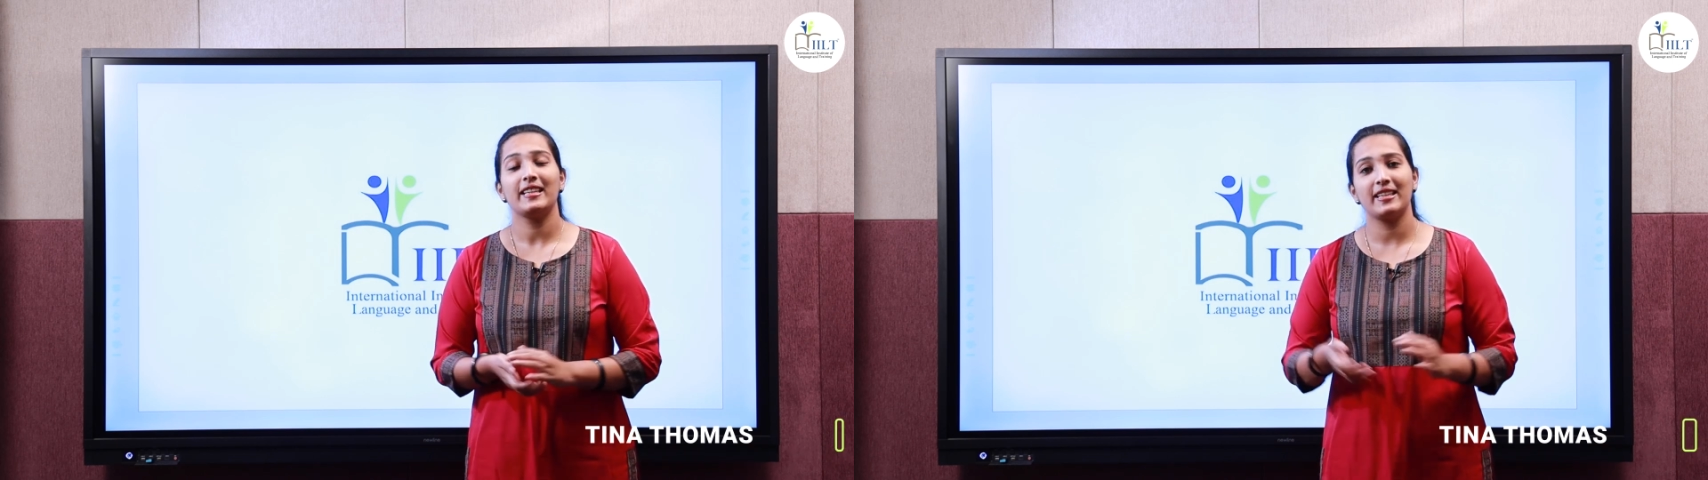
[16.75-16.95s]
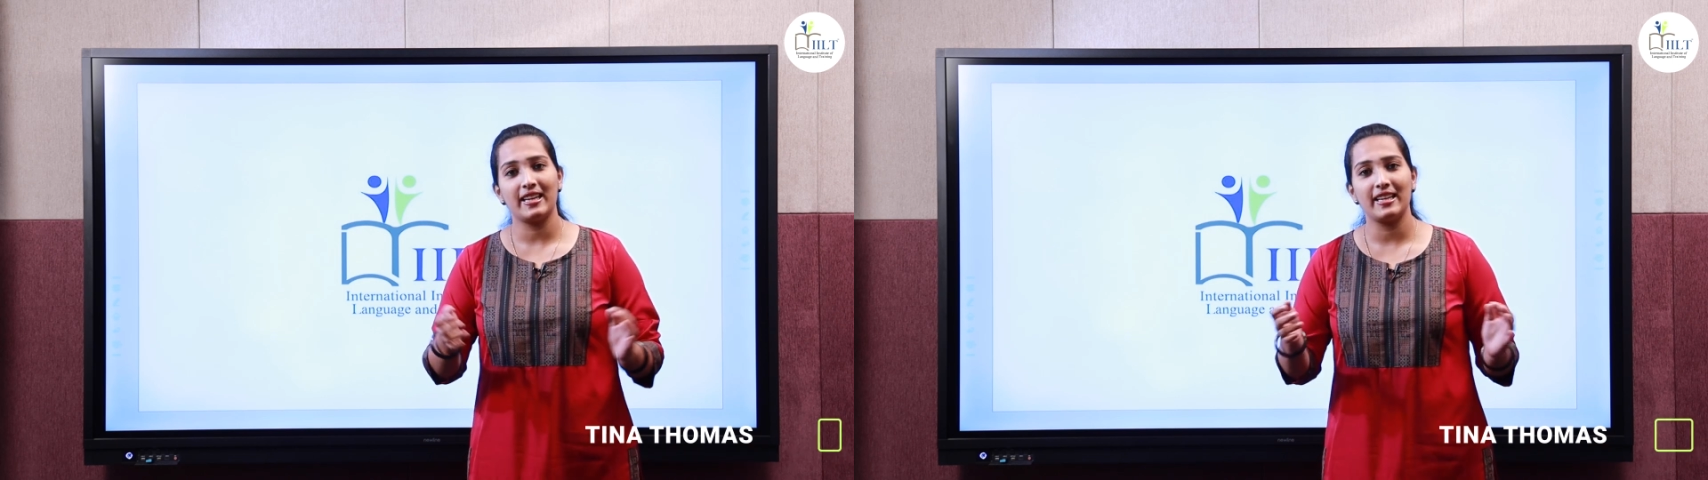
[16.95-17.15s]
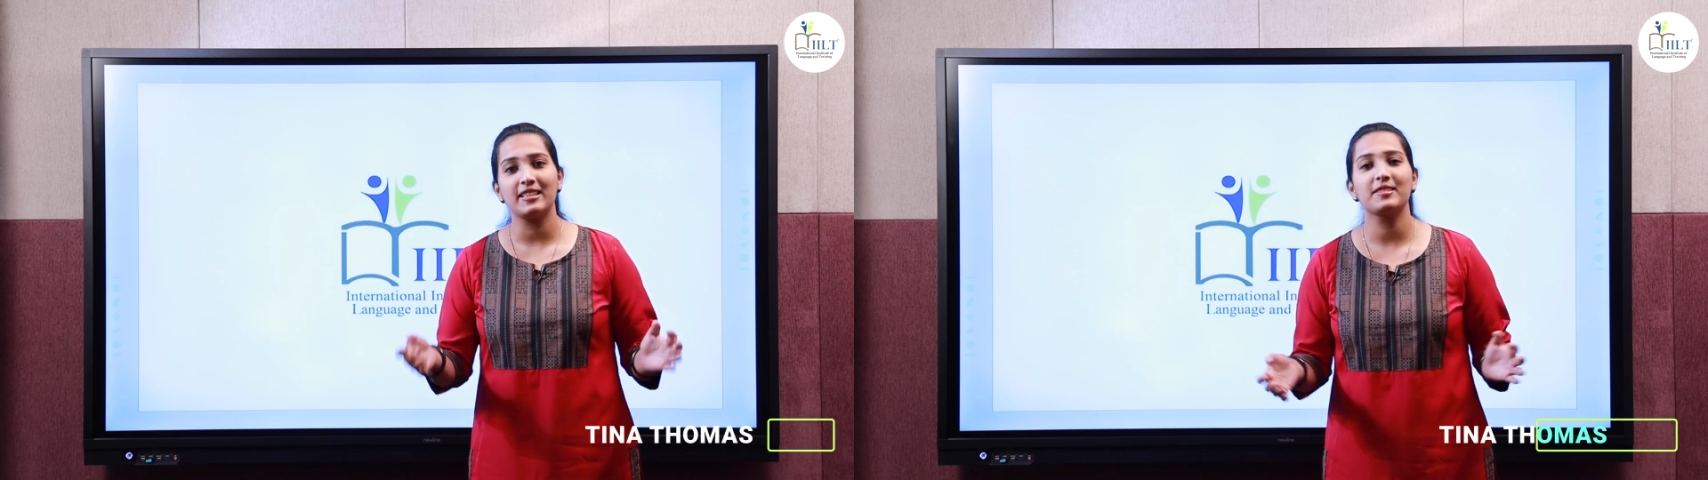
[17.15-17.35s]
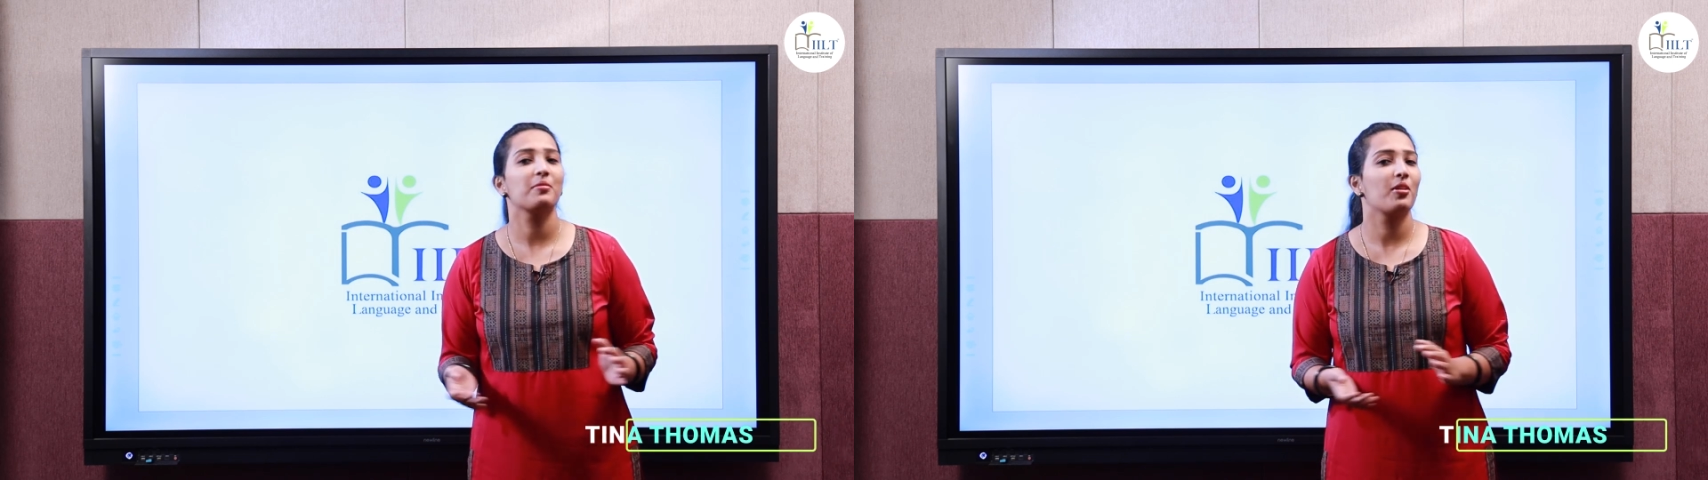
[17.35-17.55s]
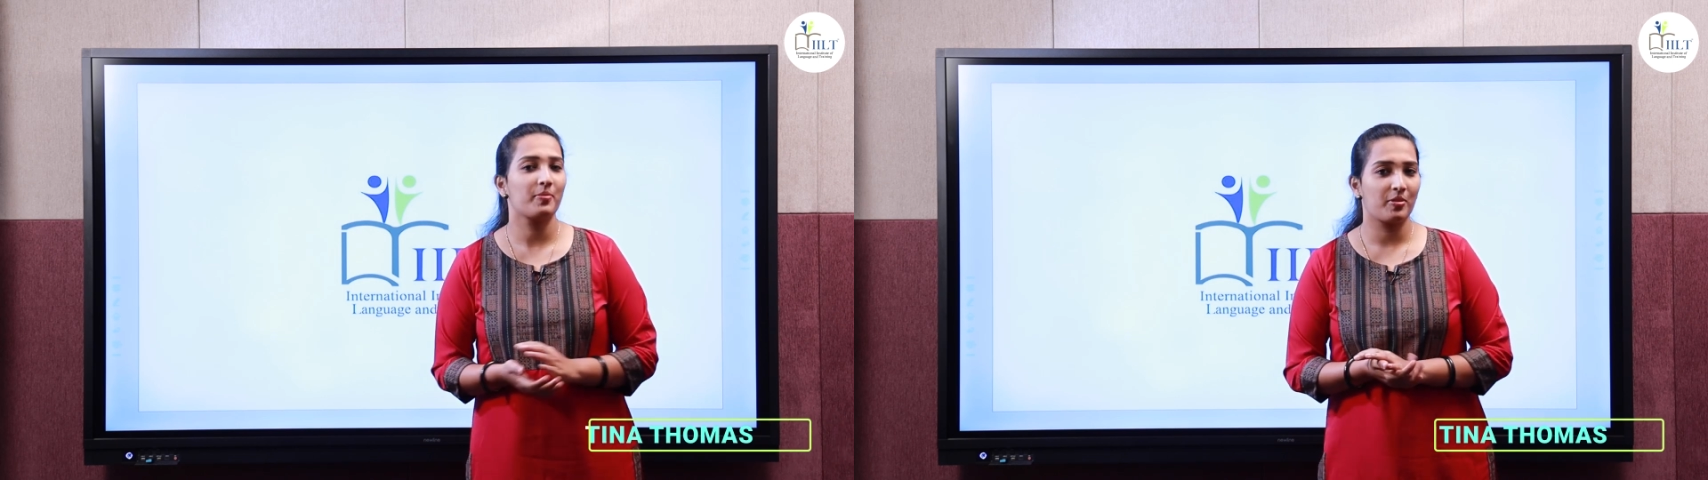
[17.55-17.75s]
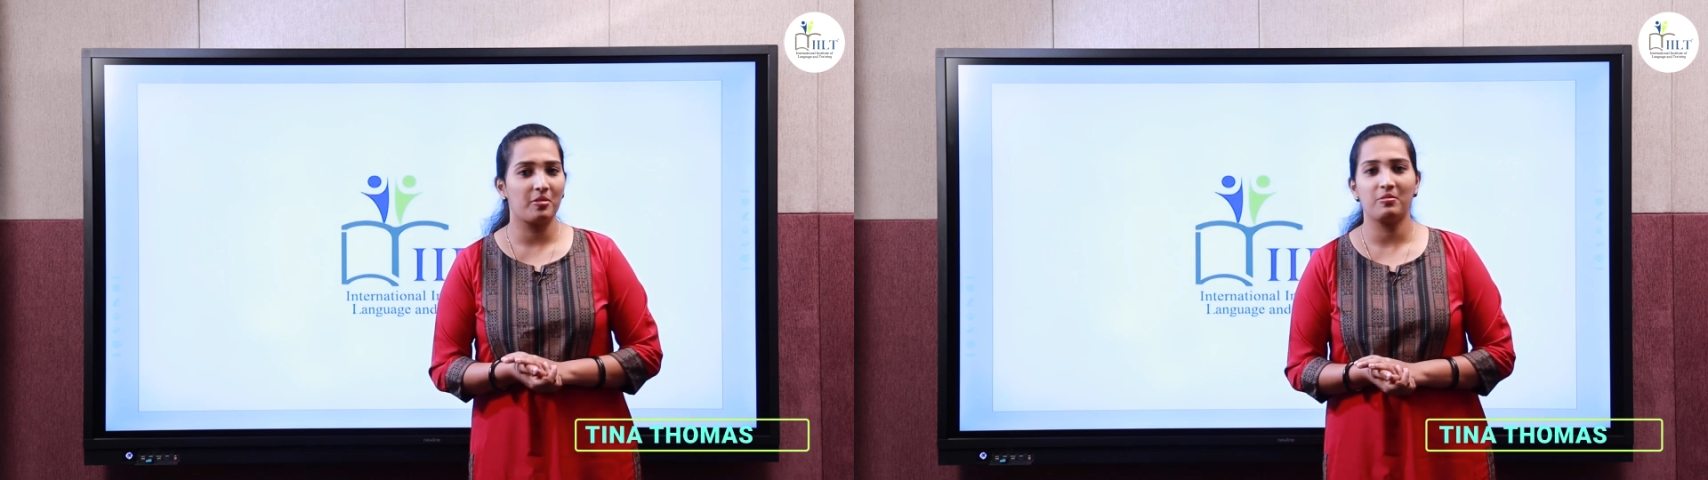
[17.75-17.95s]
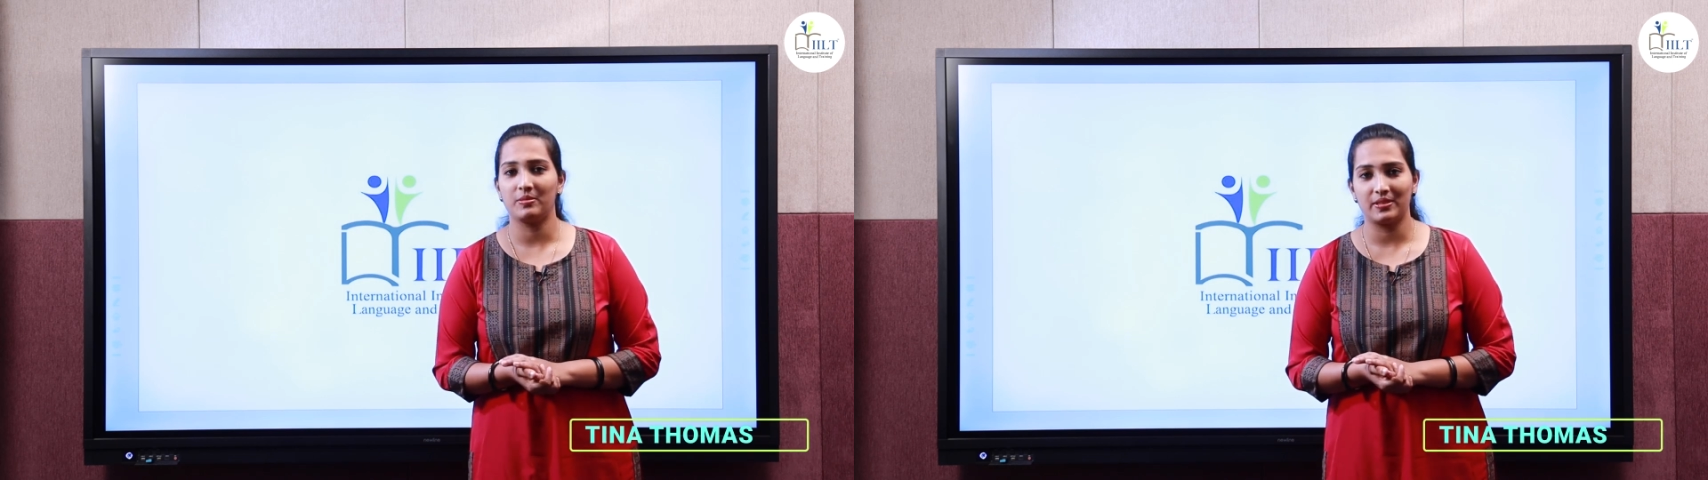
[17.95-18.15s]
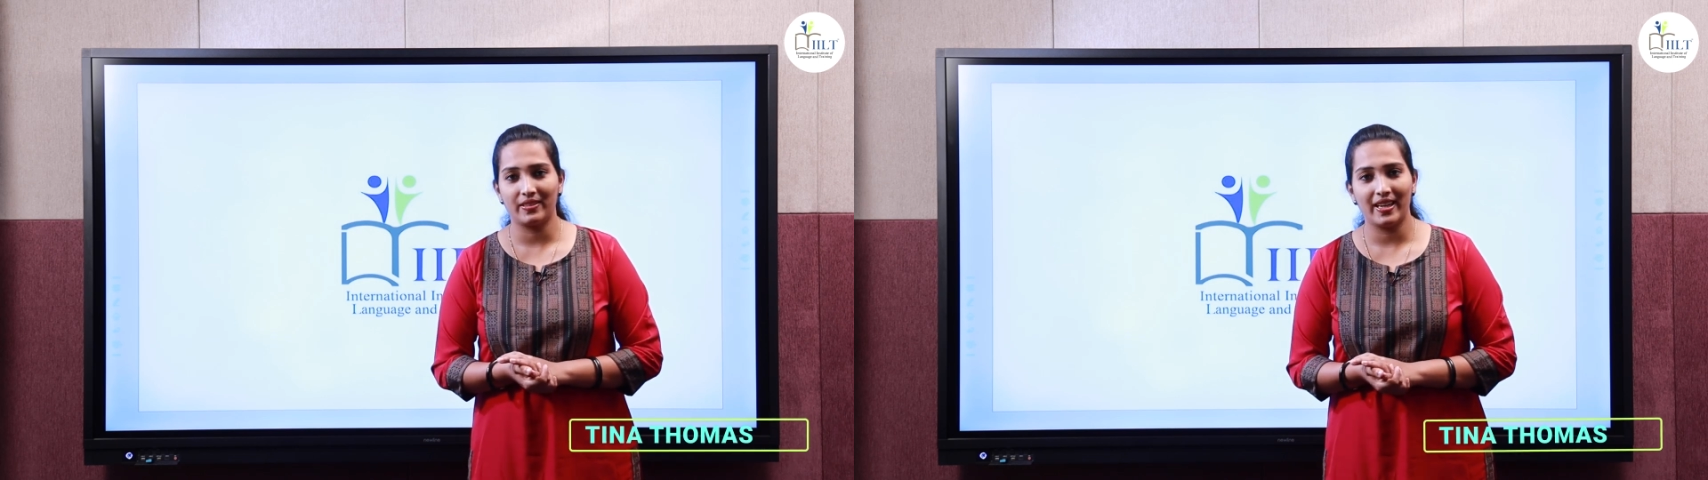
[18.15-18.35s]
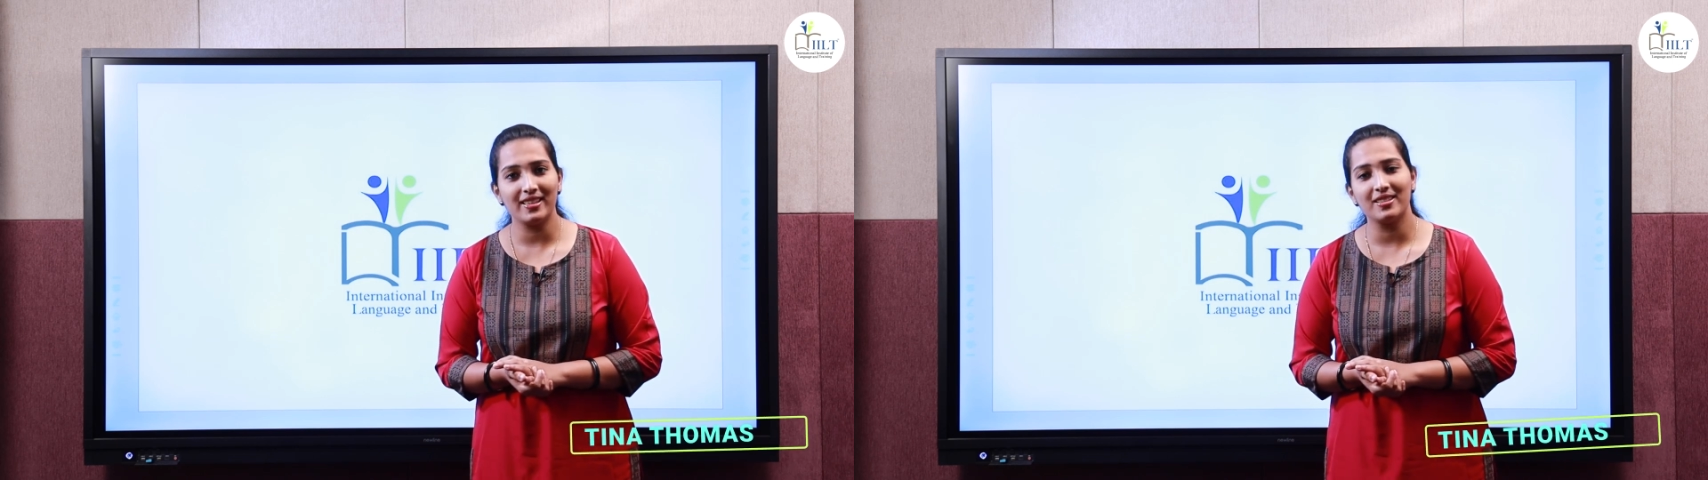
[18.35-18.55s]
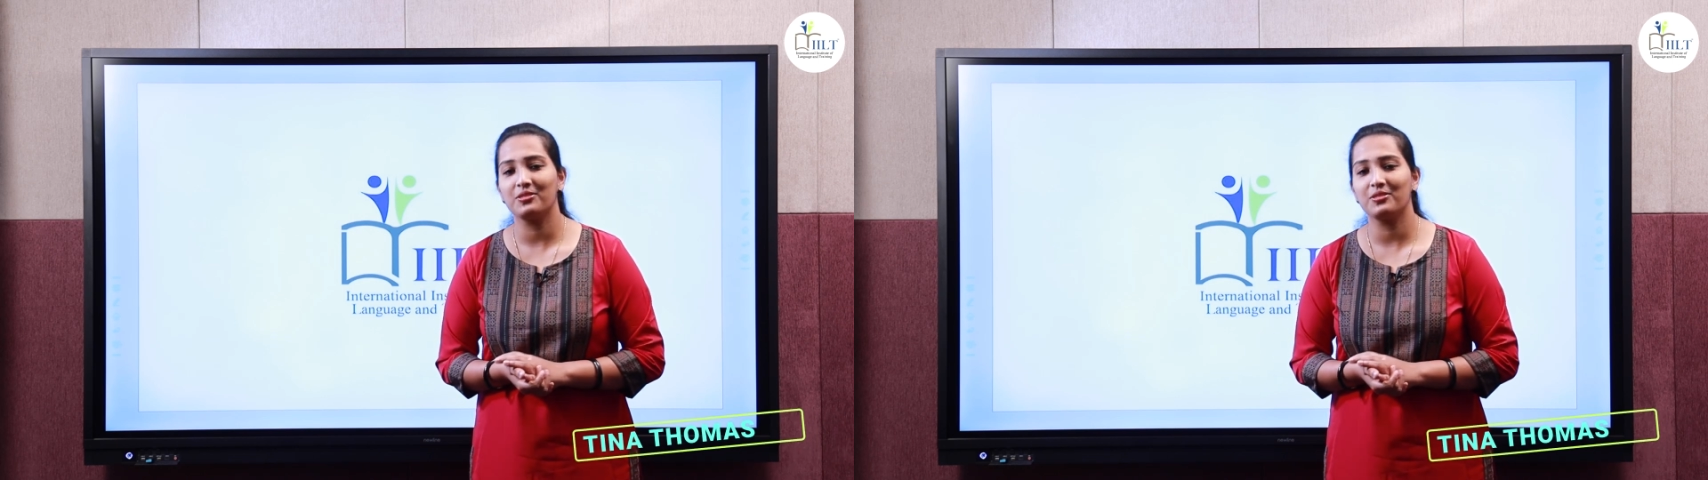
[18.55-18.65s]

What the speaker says: in any small problems, right?